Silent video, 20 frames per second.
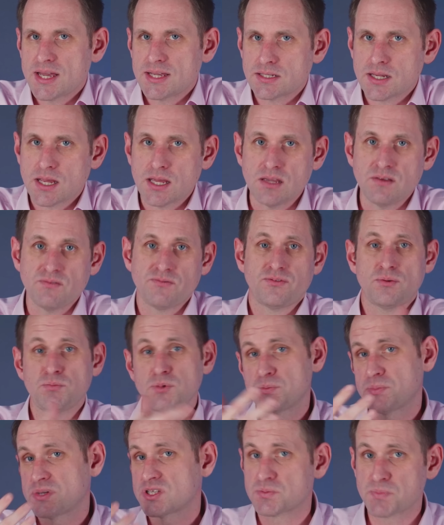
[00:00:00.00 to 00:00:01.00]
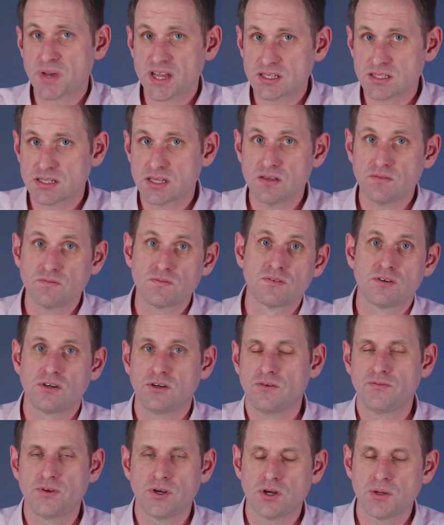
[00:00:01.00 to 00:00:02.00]
S8 from the perspective
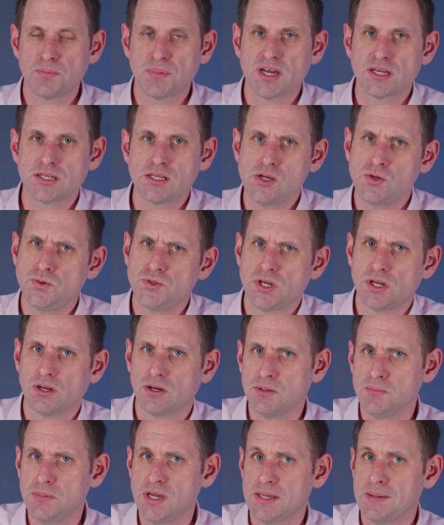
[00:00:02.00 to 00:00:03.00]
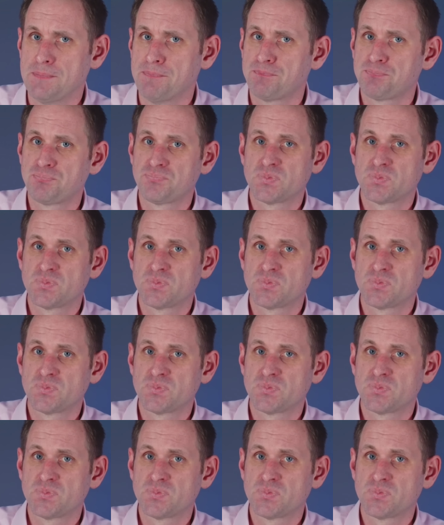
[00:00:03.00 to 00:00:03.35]
of an iPad user like me.